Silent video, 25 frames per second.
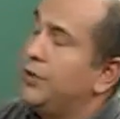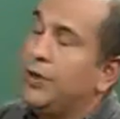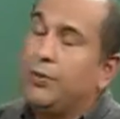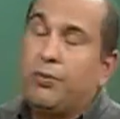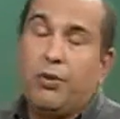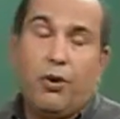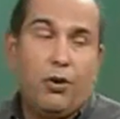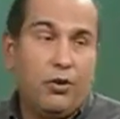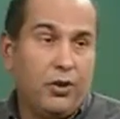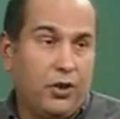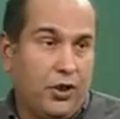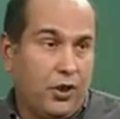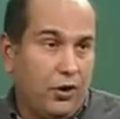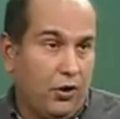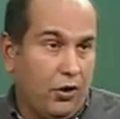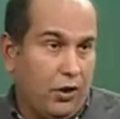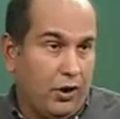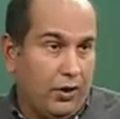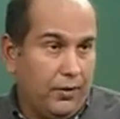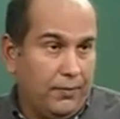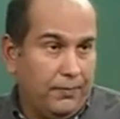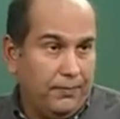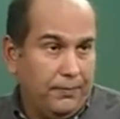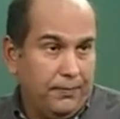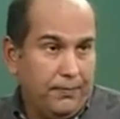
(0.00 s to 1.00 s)
the
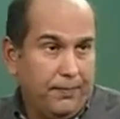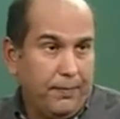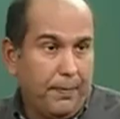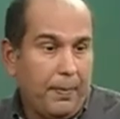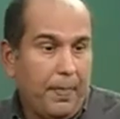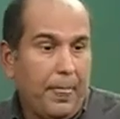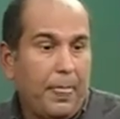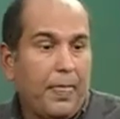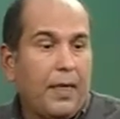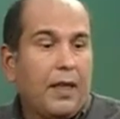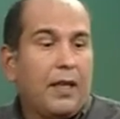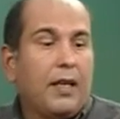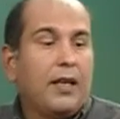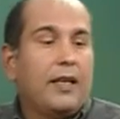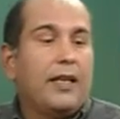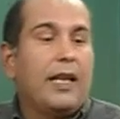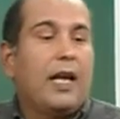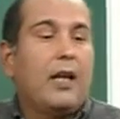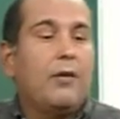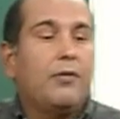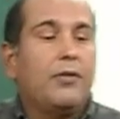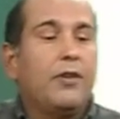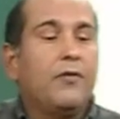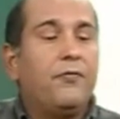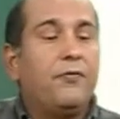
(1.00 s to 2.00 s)
bronchiole.
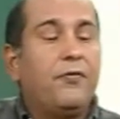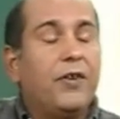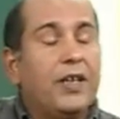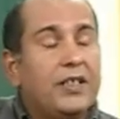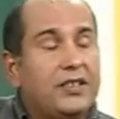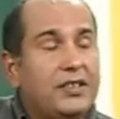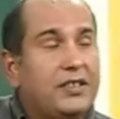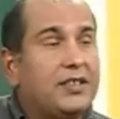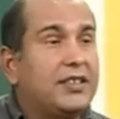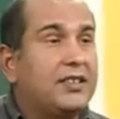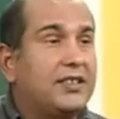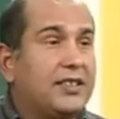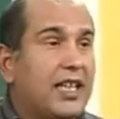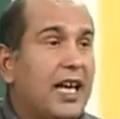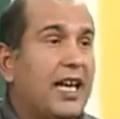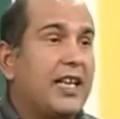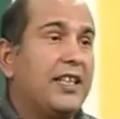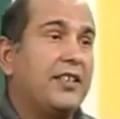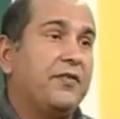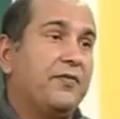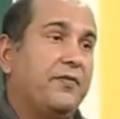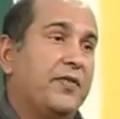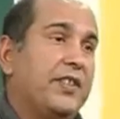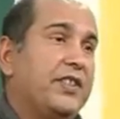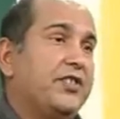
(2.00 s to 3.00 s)
Now, the first
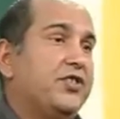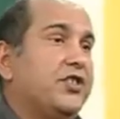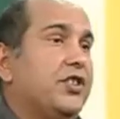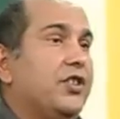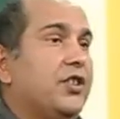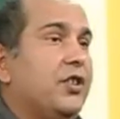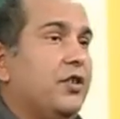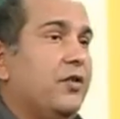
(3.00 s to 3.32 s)
design feature